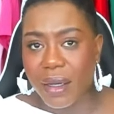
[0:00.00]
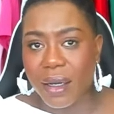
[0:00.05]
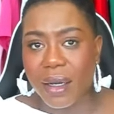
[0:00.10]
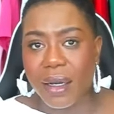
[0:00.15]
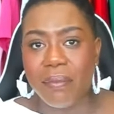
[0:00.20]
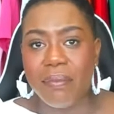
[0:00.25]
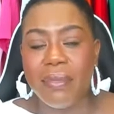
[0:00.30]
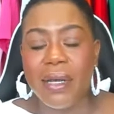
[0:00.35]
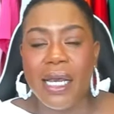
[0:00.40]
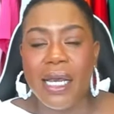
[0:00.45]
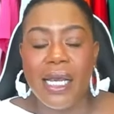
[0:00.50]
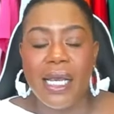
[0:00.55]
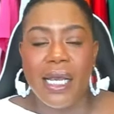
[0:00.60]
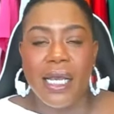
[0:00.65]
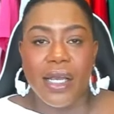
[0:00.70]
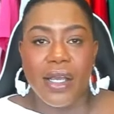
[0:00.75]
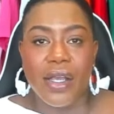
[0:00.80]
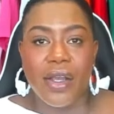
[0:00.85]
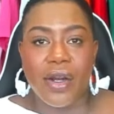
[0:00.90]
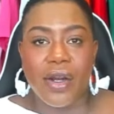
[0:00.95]
Um,
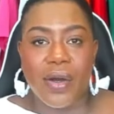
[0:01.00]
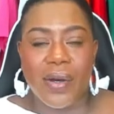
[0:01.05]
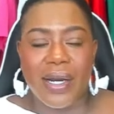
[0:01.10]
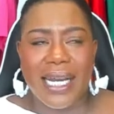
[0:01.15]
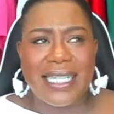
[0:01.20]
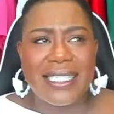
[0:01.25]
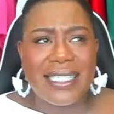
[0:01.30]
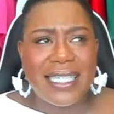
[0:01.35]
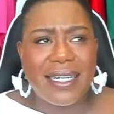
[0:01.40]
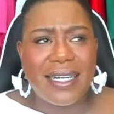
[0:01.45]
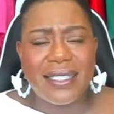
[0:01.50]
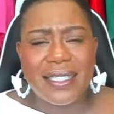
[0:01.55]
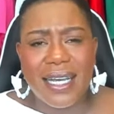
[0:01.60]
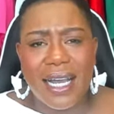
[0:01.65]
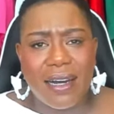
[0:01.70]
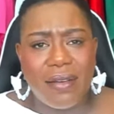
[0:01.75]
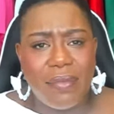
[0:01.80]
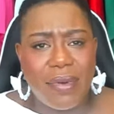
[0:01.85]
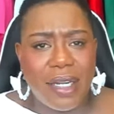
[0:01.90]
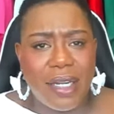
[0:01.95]
and that sounds
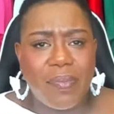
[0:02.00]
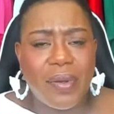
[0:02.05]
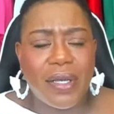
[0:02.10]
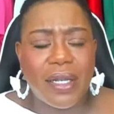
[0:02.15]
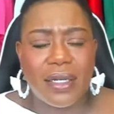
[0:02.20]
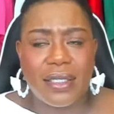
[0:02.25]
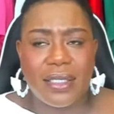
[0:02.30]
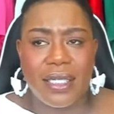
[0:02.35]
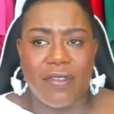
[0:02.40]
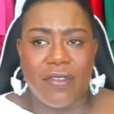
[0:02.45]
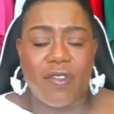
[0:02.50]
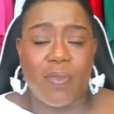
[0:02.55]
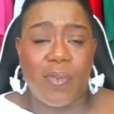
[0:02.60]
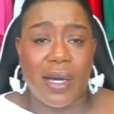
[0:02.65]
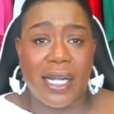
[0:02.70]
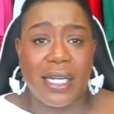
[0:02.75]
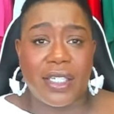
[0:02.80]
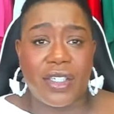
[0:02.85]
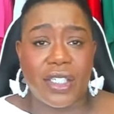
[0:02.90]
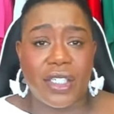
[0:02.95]
kind of
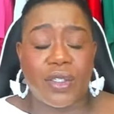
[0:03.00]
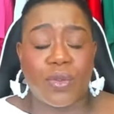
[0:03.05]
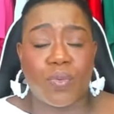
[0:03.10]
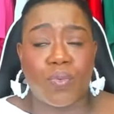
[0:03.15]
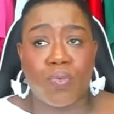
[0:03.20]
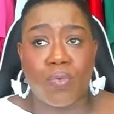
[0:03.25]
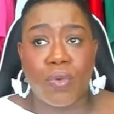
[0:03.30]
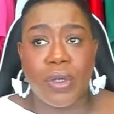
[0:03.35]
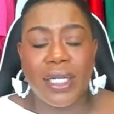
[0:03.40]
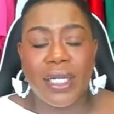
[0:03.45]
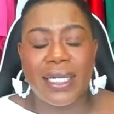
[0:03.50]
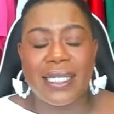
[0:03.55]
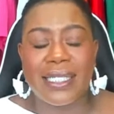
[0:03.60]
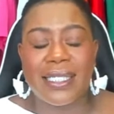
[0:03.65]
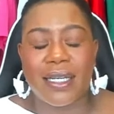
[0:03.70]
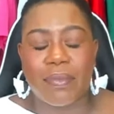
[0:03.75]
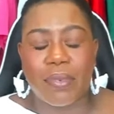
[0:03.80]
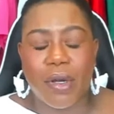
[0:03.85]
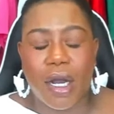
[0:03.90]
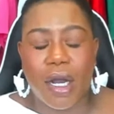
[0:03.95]
manipulative, but it just
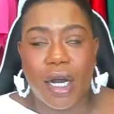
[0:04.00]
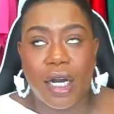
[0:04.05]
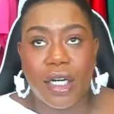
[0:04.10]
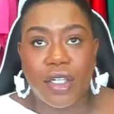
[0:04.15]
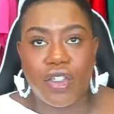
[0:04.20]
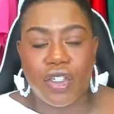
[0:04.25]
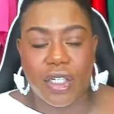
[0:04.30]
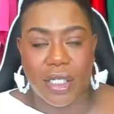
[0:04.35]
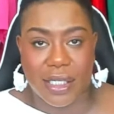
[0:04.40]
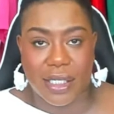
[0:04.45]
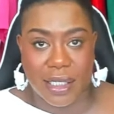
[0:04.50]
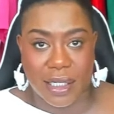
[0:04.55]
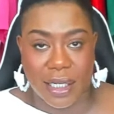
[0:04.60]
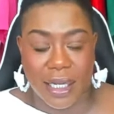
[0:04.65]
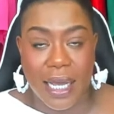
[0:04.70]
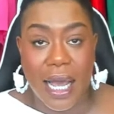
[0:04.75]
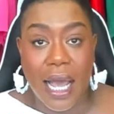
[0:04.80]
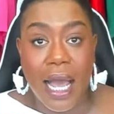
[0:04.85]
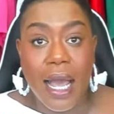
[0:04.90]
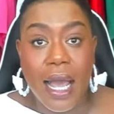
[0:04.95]
really
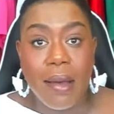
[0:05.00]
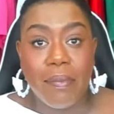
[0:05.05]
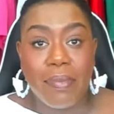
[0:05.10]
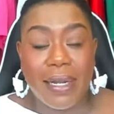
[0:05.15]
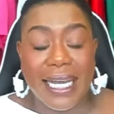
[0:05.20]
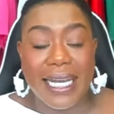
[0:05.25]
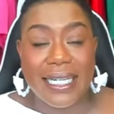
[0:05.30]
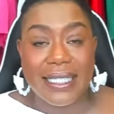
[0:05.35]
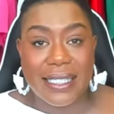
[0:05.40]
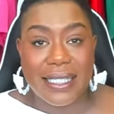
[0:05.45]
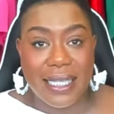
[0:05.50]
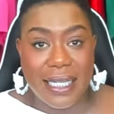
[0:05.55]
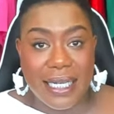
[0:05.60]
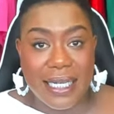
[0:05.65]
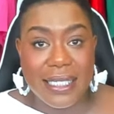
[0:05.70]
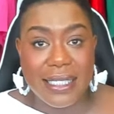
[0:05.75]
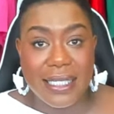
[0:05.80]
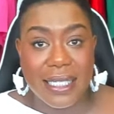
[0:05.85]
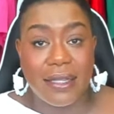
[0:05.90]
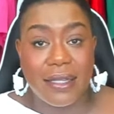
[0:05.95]
subconsciously plants
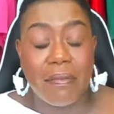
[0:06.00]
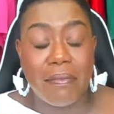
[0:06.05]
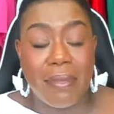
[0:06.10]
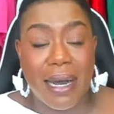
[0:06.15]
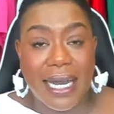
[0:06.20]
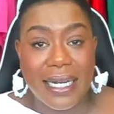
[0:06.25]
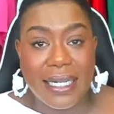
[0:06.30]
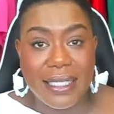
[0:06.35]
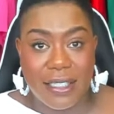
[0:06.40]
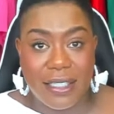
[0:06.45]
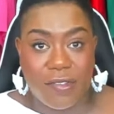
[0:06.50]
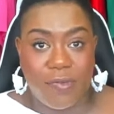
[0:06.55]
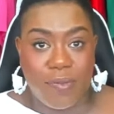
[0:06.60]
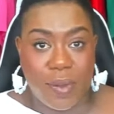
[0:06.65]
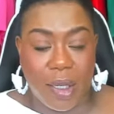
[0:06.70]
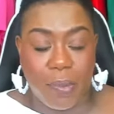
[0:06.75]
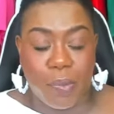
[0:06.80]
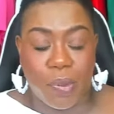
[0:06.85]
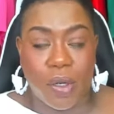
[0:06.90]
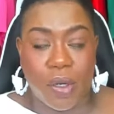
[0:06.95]
things in the minds
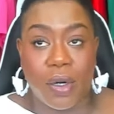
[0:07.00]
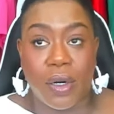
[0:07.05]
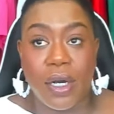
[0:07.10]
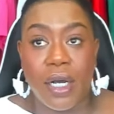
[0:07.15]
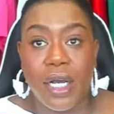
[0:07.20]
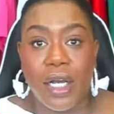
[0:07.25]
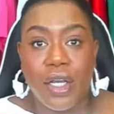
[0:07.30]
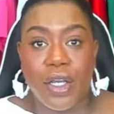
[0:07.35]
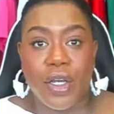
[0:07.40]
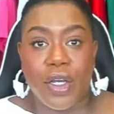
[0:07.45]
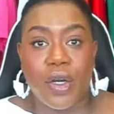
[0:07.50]
of people.